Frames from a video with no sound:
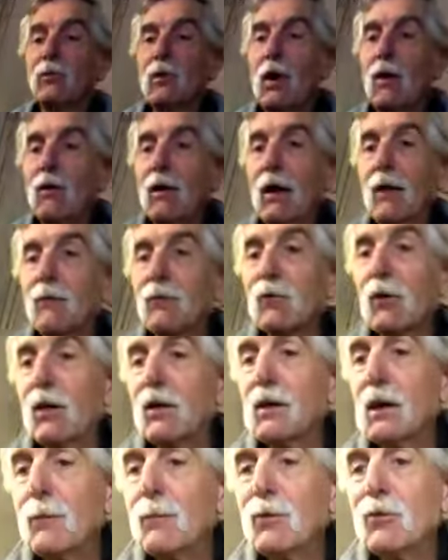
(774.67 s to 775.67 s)
All right, trying to
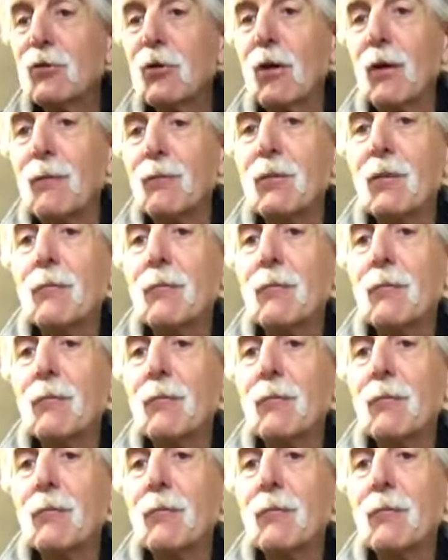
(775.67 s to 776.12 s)
keep it short.